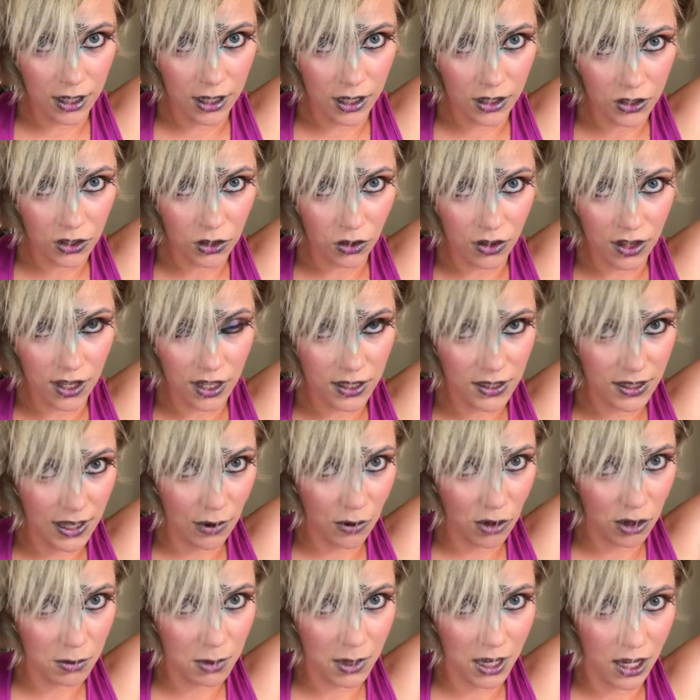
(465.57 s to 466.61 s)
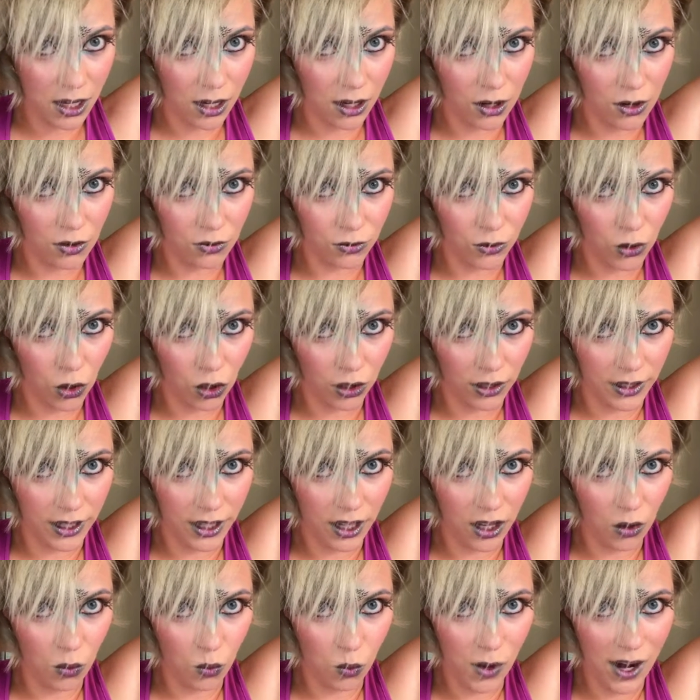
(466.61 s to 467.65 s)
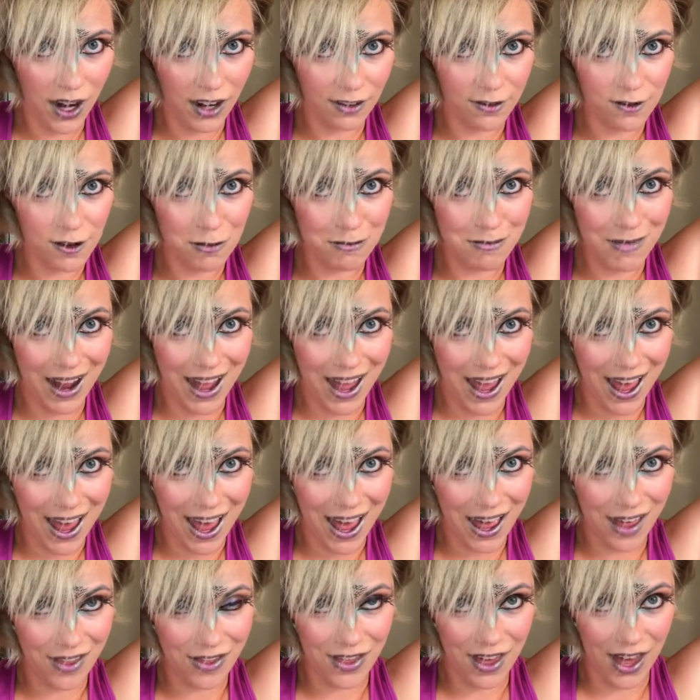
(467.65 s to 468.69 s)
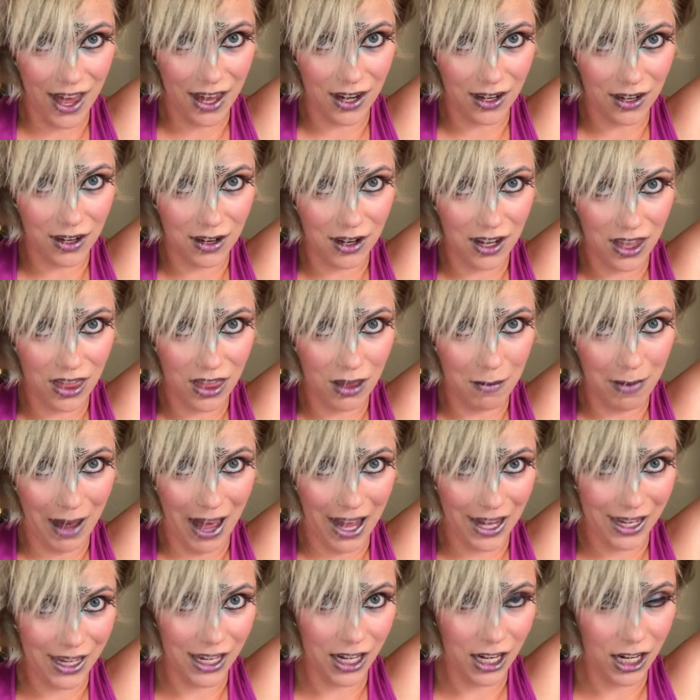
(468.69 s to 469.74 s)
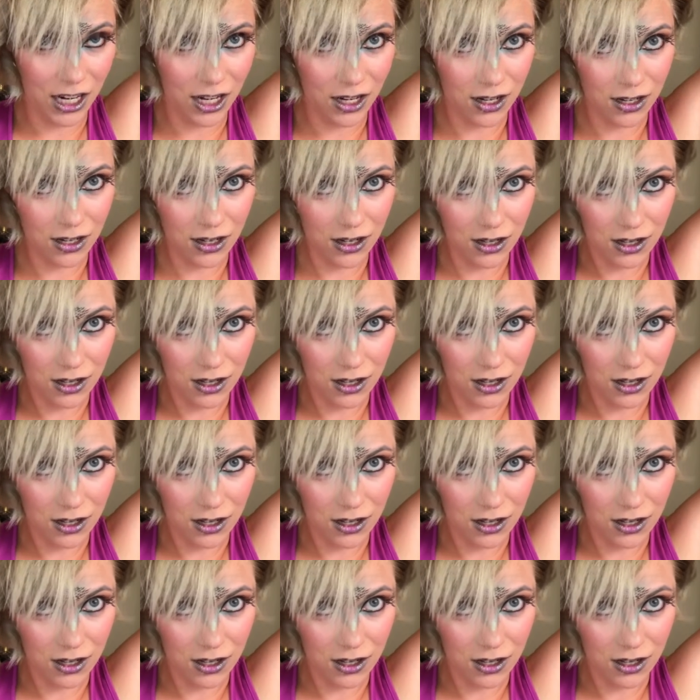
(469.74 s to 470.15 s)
So this I would be rolling away from my head then in the back here.